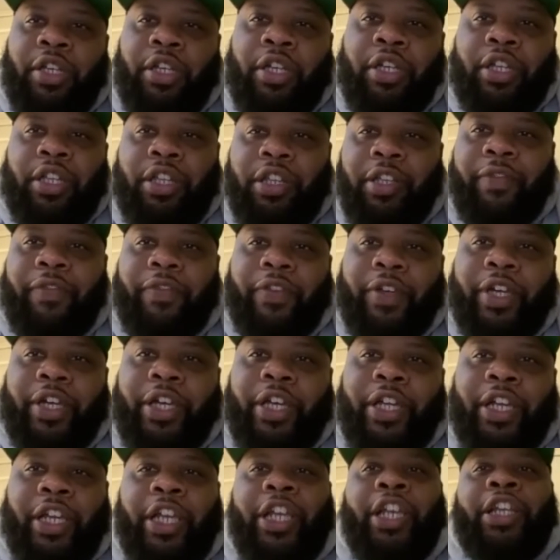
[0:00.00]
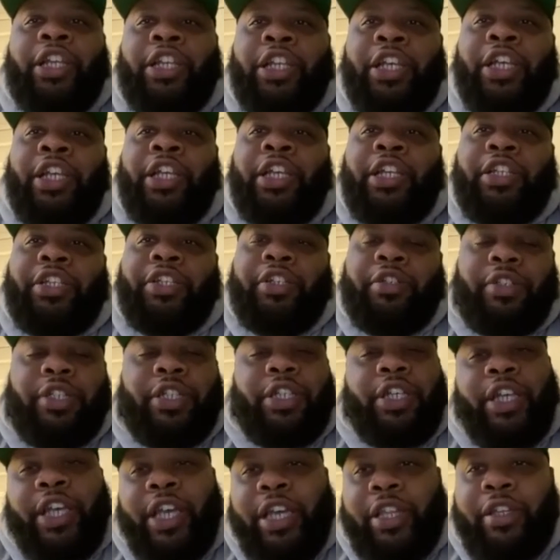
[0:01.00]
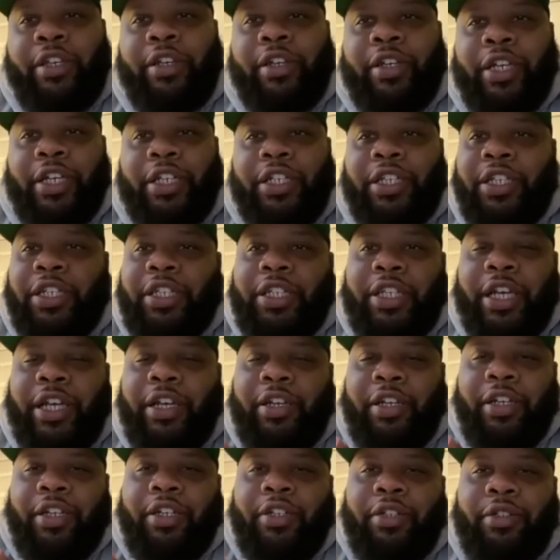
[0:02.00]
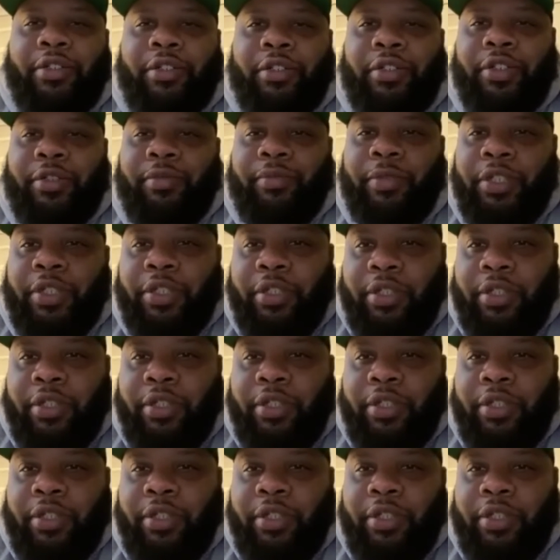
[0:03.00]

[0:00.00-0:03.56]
the fun and then the two together, it just sounded cool to me.